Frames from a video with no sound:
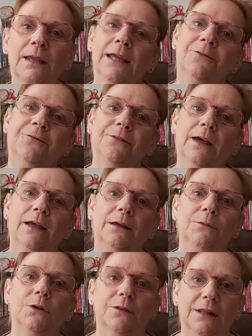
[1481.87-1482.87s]
if
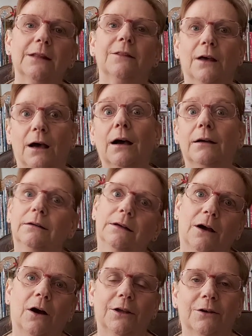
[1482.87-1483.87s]
um, you think that
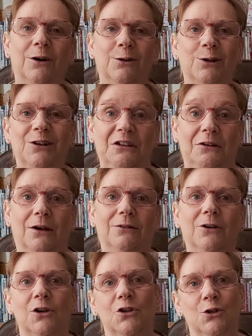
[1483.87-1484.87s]
I, I, uh, you know,
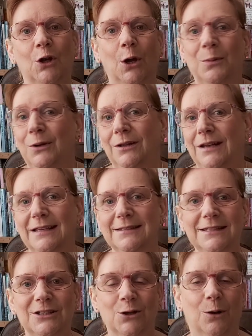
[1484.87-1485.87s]
I should open an
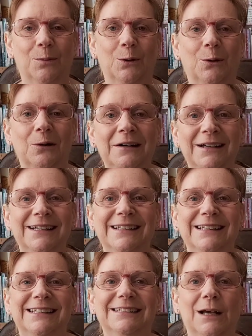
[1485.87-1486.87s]
Etsy shop or
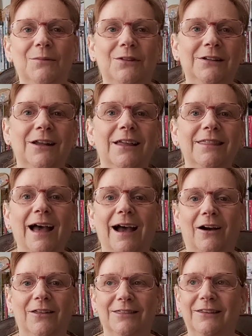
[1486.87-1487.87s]
something like that.
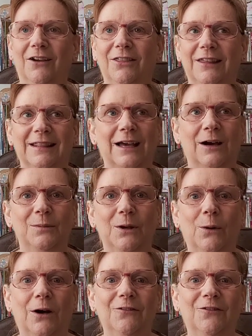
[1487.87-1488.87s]
I, I think that would be
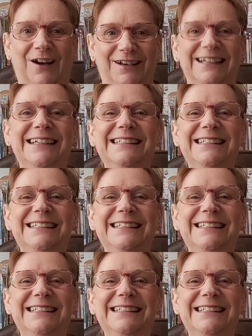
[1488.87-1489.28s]
quite fun.